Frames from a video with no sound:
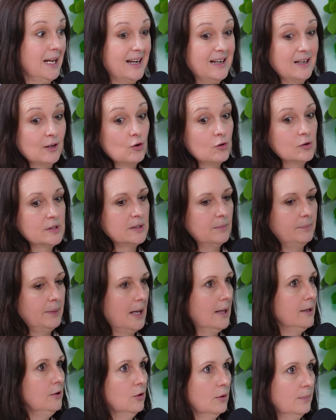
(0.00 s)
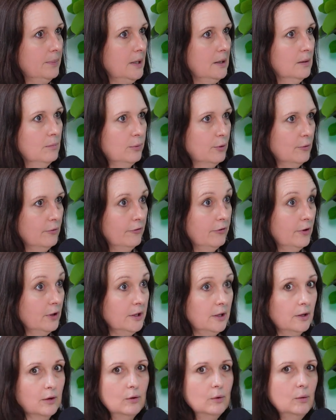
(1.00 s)
And across a pan-European
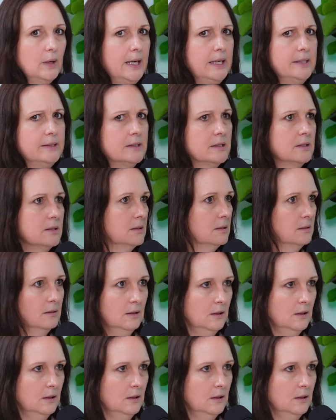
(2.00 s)
portfolio, it's